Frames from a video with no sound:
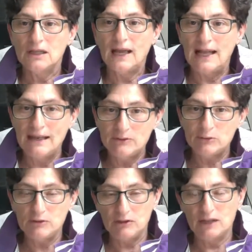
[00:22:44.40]
helped
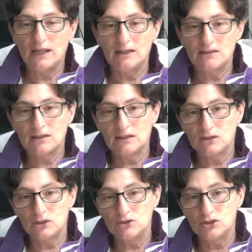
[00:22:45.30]
me realize that
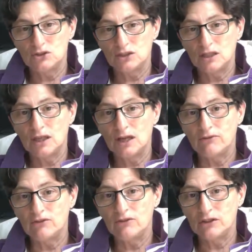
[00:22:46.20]
unconditional
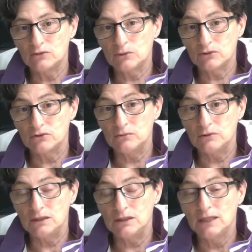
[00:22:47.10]
love is
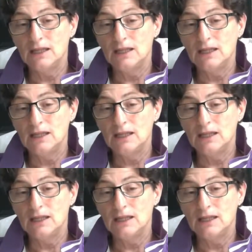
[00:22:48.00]
possible.